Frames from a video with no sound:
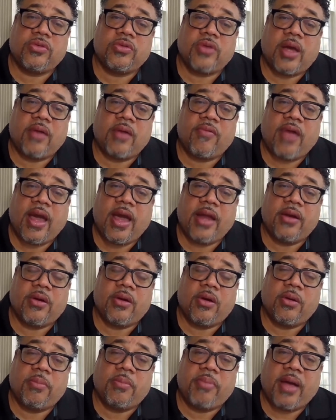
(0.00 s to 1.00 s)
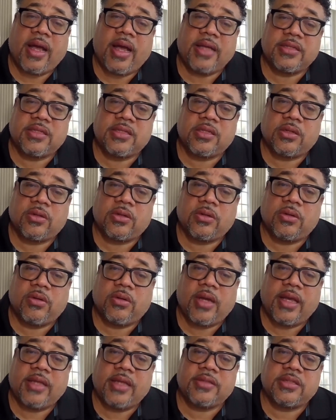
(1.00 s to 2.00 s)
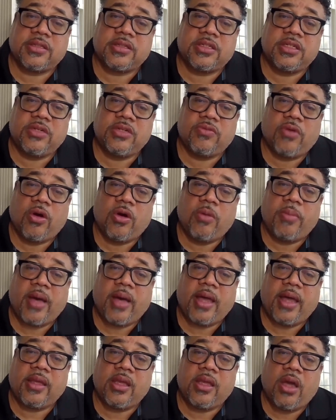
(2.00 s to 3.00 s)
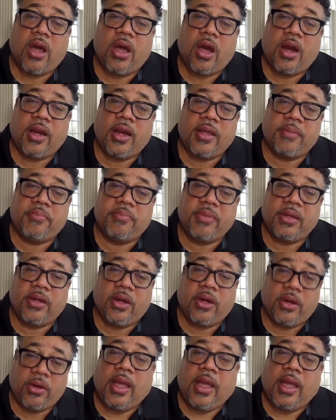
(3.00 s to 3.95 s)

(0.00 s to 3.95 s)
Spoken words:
riding on her bicycle as she rode by the yard, it bit her.